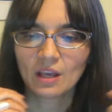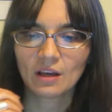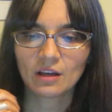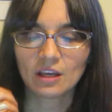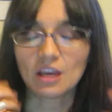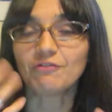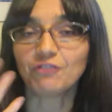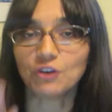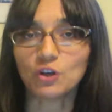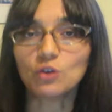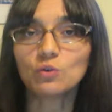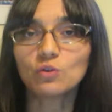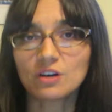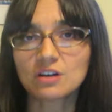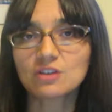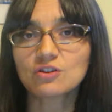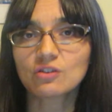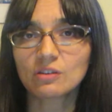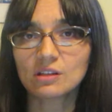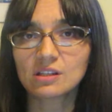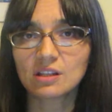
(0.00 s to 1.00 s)
If you're
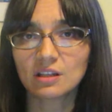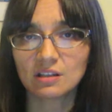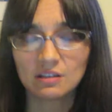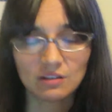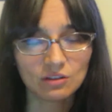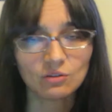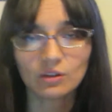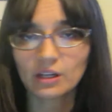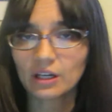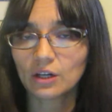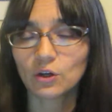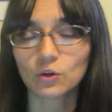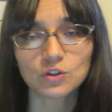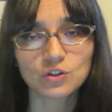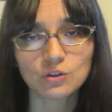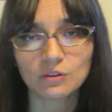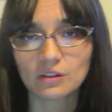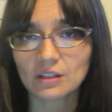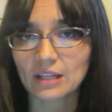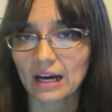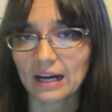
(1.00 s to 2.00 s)
interested, you can go to
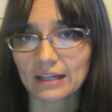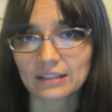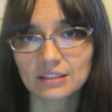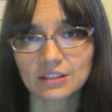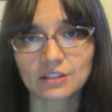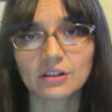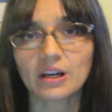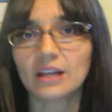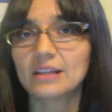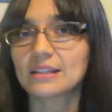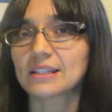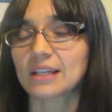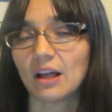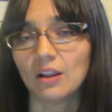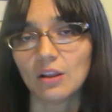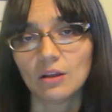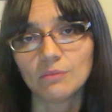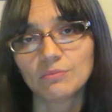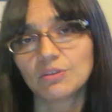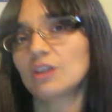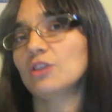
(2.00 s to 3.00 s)
your doctor and tell
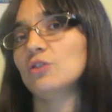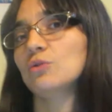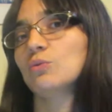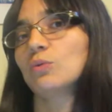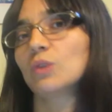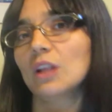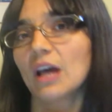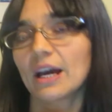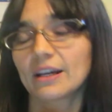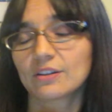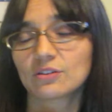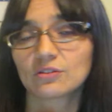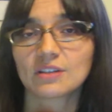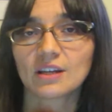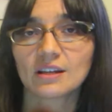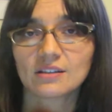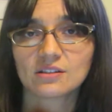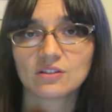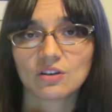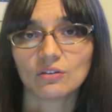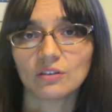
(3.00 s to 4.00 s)
them that you would like to
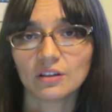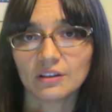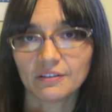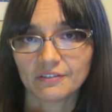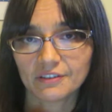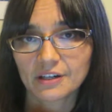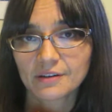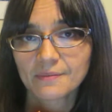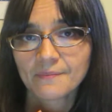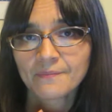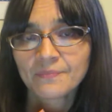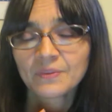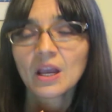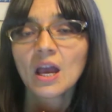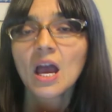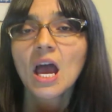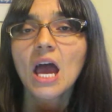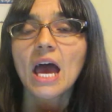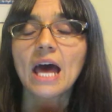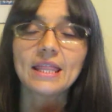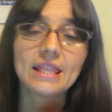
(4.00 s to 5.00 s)
test your liver,
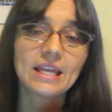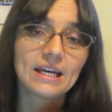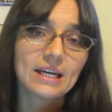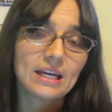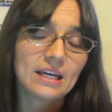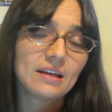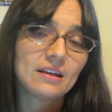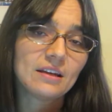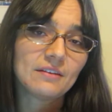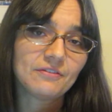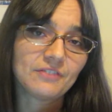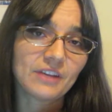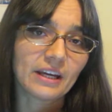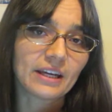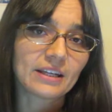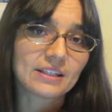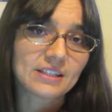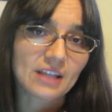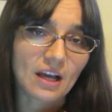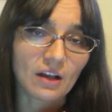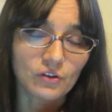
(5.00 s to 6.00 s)
and if they
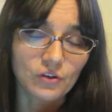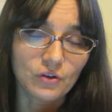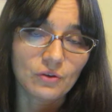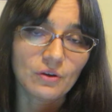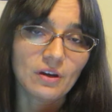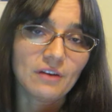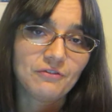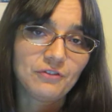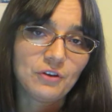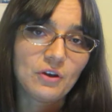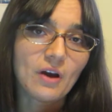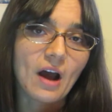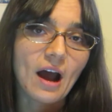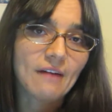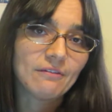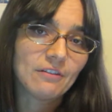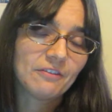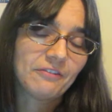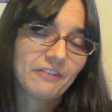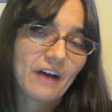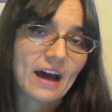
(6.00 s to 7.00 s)
can tell you if you
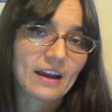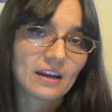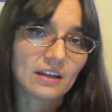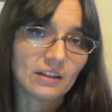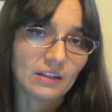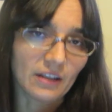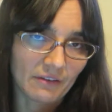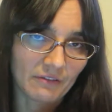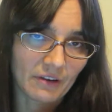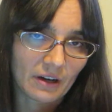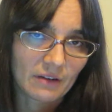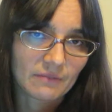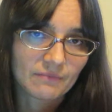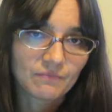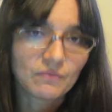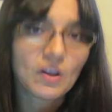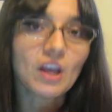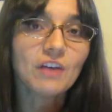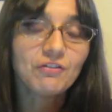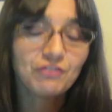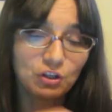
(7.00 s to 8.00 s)
have a fatty liver.
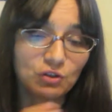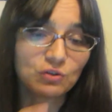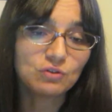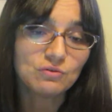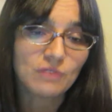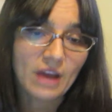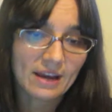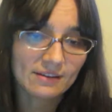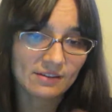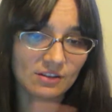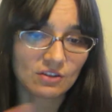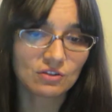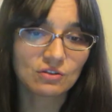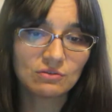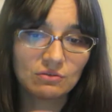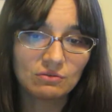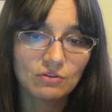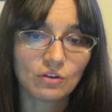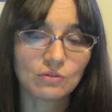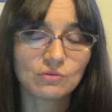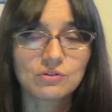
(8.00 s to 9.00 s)
If you answer
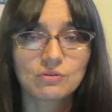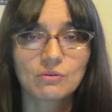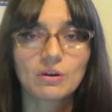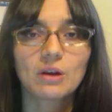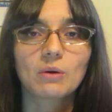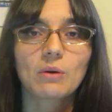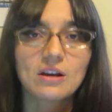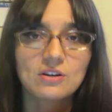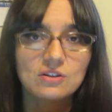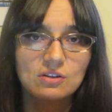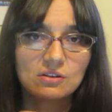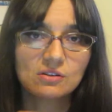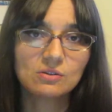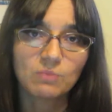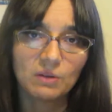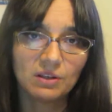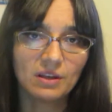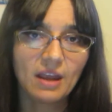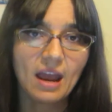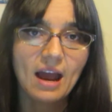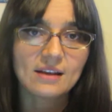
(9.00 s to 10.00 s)
those 3 questions
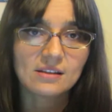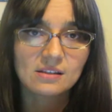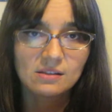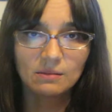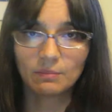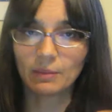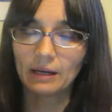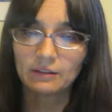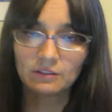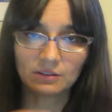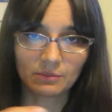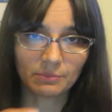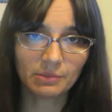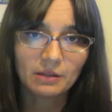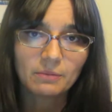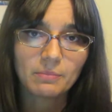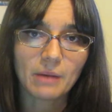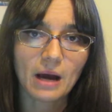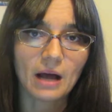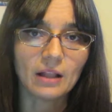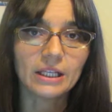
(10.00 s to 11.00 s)
with yes about the
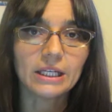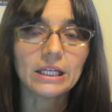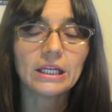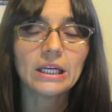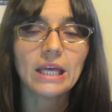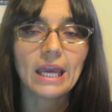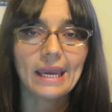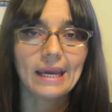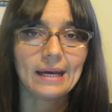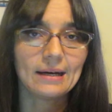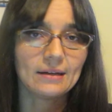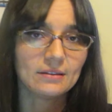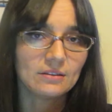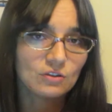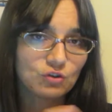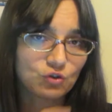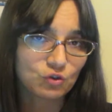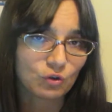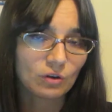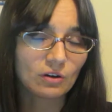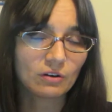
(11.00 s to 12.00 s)
big belly and the
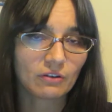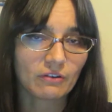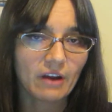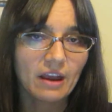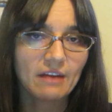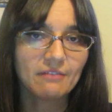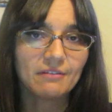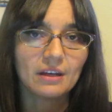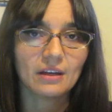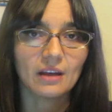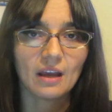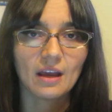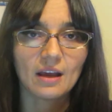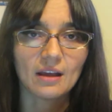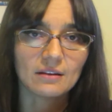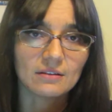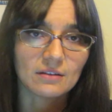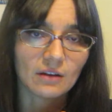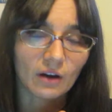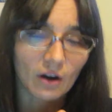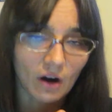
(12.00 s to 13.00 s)
sugar craving
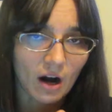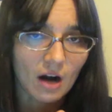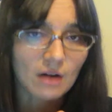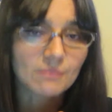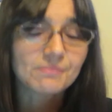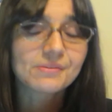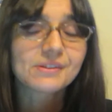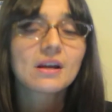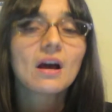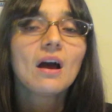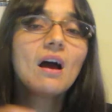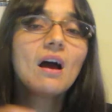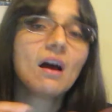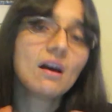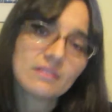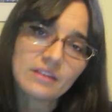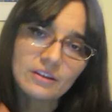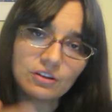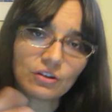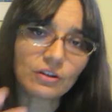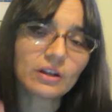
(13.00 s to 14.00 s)
and the carbs,
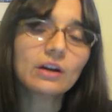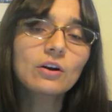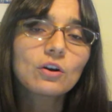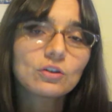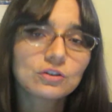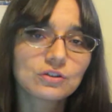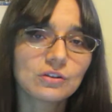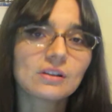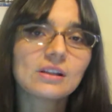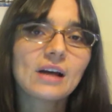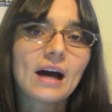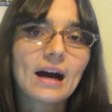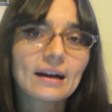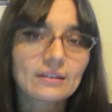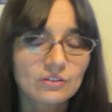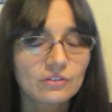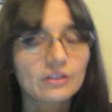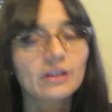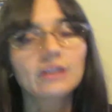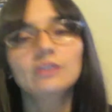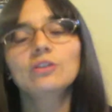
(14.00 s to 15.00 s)
then you can go to your
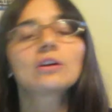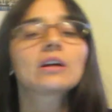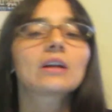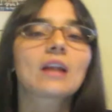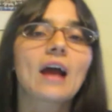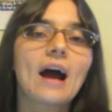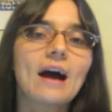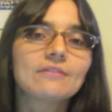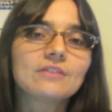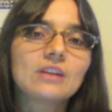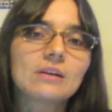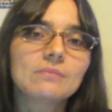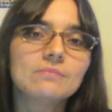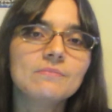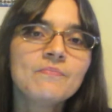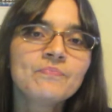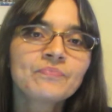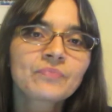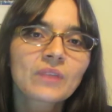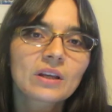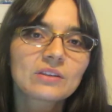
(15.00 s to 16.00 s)
doctor and you can have them
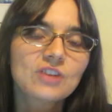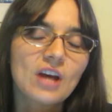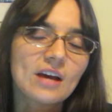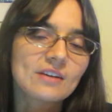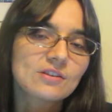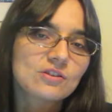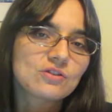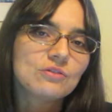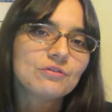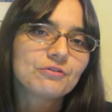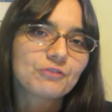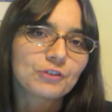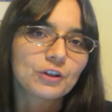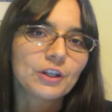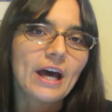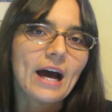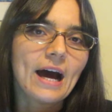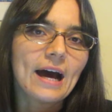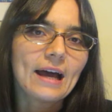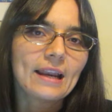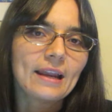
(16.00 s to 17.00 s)
test you for
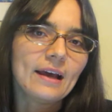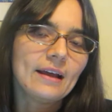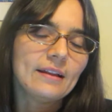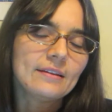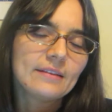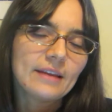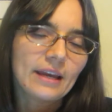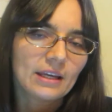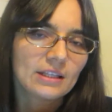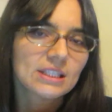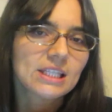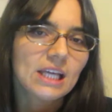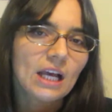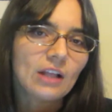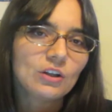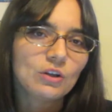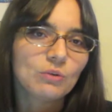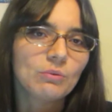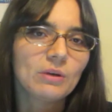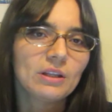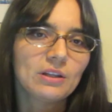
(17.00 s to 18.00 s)
that, and they can
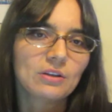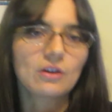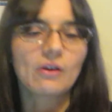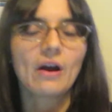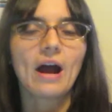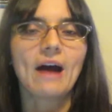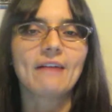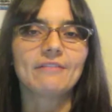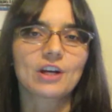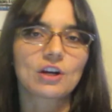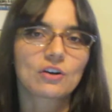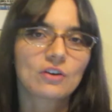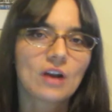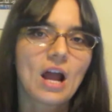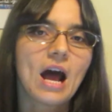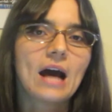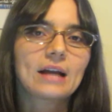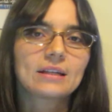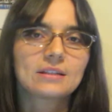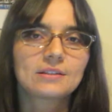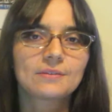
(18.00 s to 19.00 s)
tell you whether you have it or
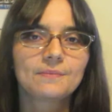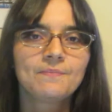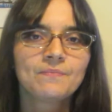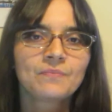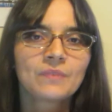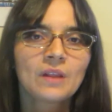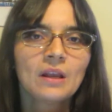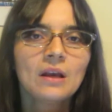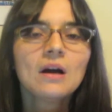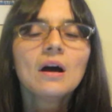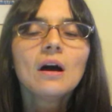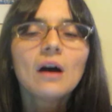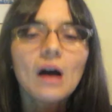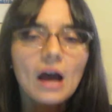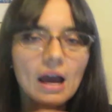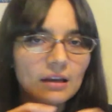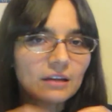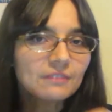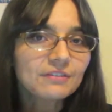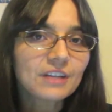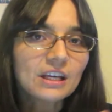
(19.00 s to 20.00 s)
not.
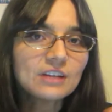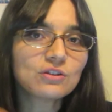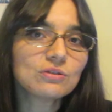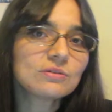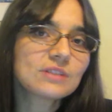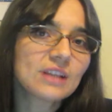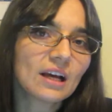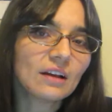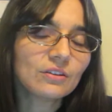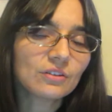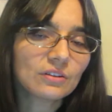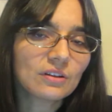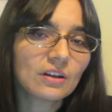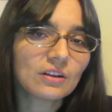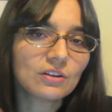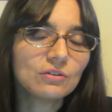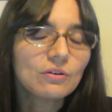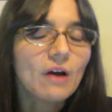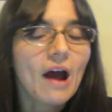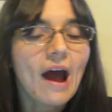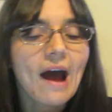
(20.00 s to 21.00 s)
And if they do tell you that
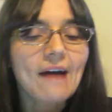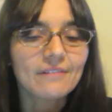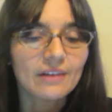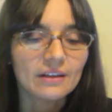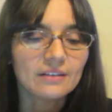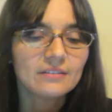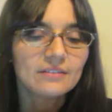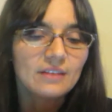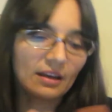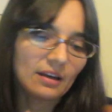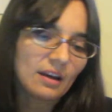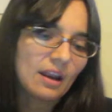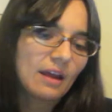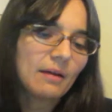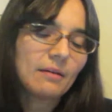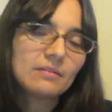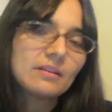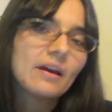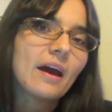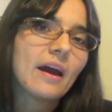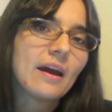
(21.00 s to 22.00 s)
you have it,
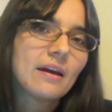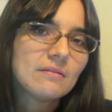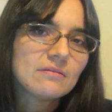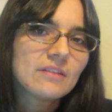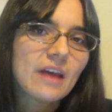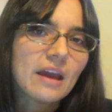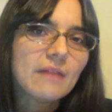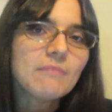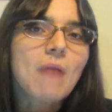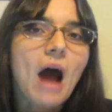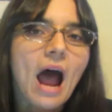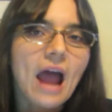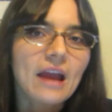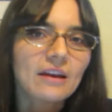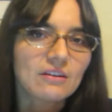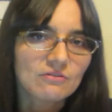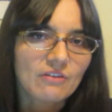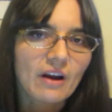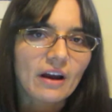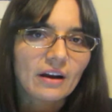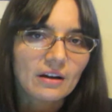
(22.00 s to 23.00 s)
then they might
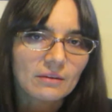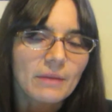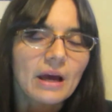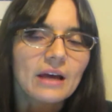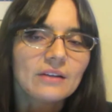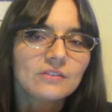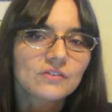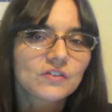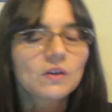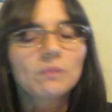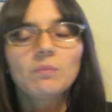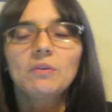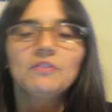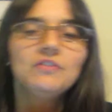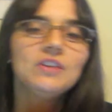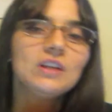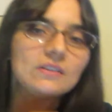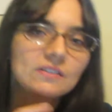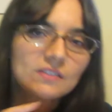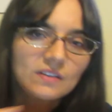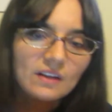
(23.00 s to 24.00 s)
recommend some of
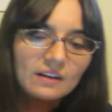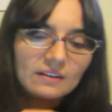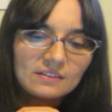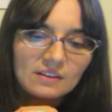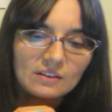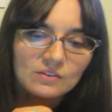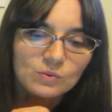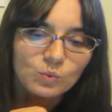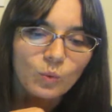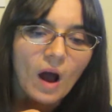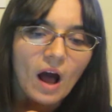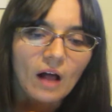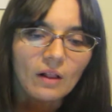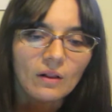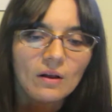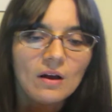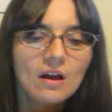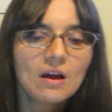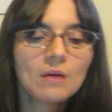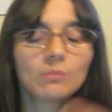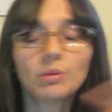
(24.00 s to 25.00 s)
these things as well.
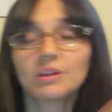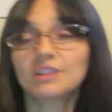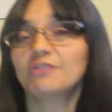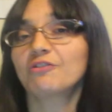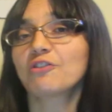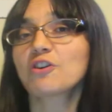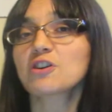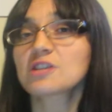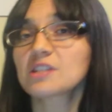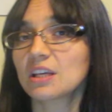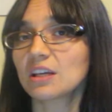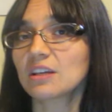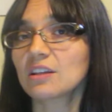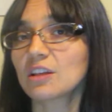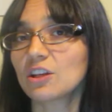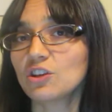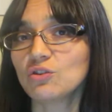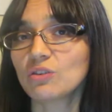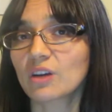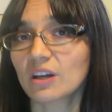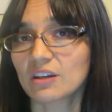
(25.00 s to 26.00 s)
But the first thing
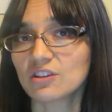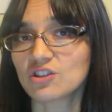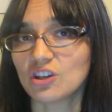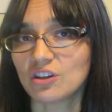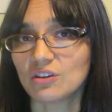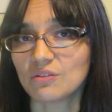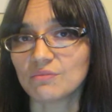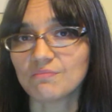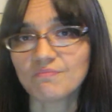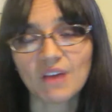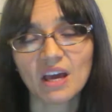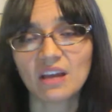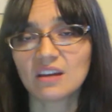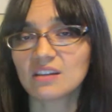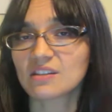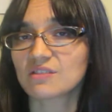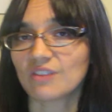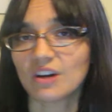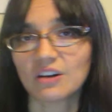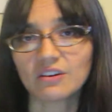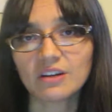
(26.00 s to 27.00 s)
that you can do, and
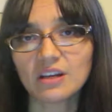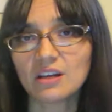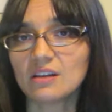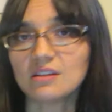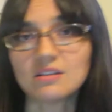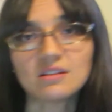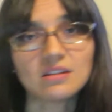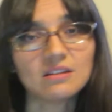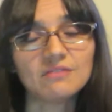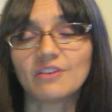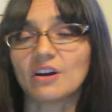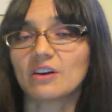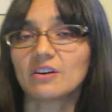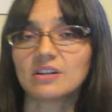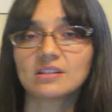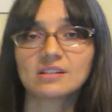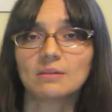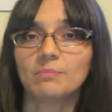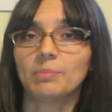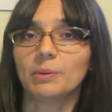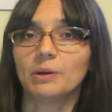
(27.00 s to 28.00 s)
it's very easy, very
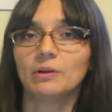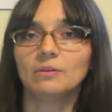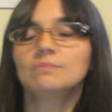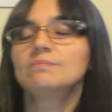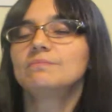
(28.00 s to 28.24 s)
simple.